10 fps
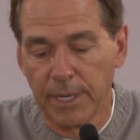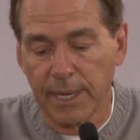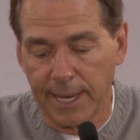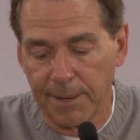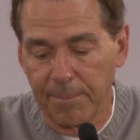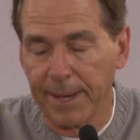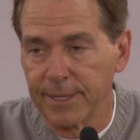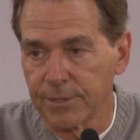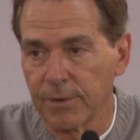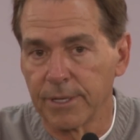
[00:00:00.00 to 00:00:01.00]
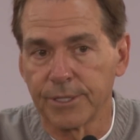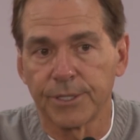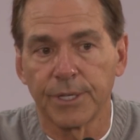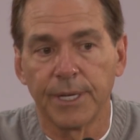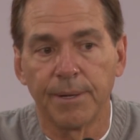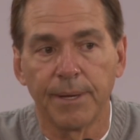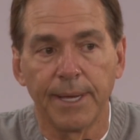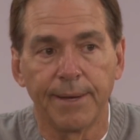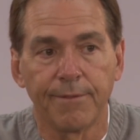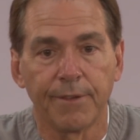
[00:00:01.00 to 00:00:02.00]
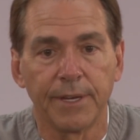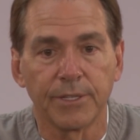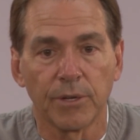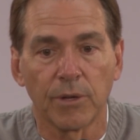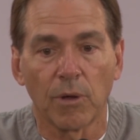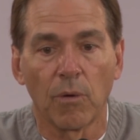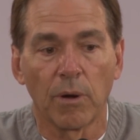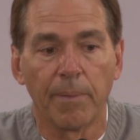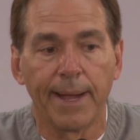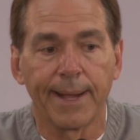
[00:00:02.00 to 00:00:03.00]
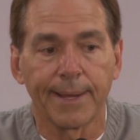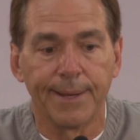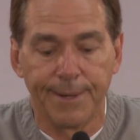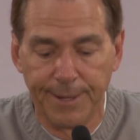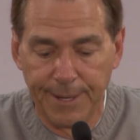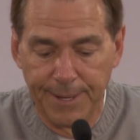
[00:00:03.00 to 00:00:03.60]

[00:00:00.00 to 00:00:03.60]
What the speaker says: can pass rush and finish on the quarterback. And